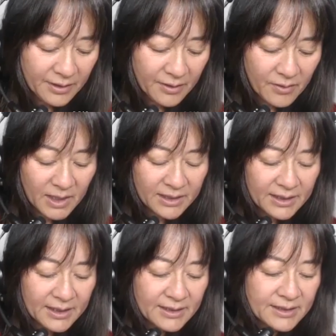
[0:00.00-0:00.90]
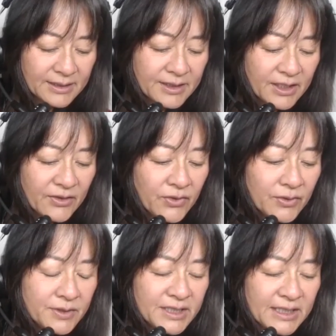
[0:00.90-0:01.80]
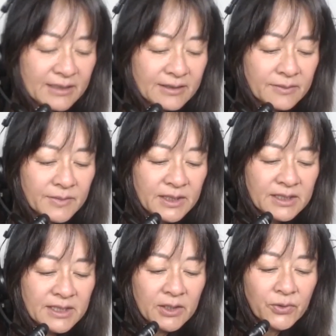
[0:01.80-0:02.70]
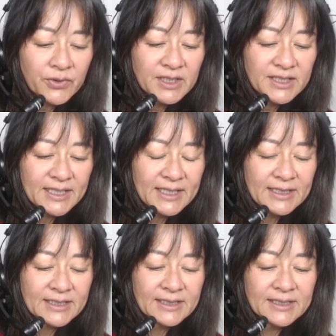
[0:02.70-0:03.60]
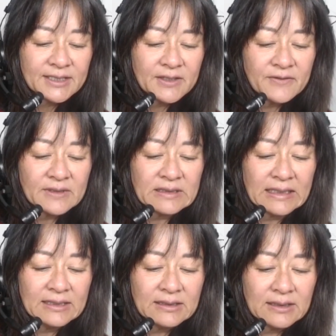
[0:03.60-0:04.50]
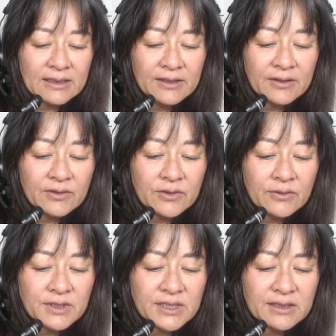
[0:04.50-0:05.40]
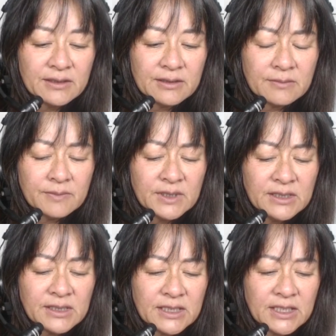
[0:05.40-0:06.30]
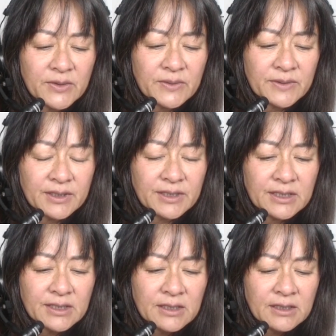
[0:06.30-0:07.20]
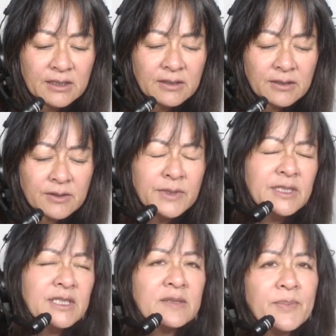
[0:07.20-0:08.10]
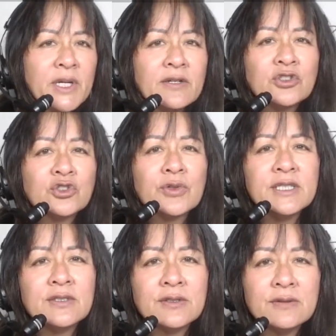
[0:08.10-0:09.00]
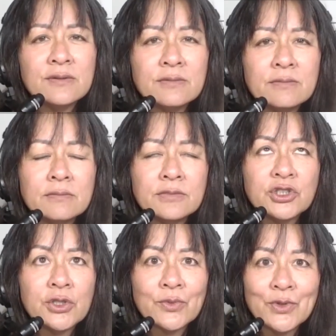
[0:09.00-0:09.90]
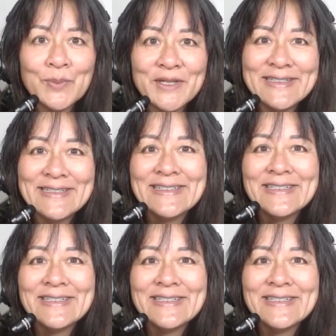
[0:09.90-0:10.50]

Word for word: so in my case, it's enthusiasm. Integrity takes itself lightly, enthusiasm is careless. So, what is this pair trying to share with me?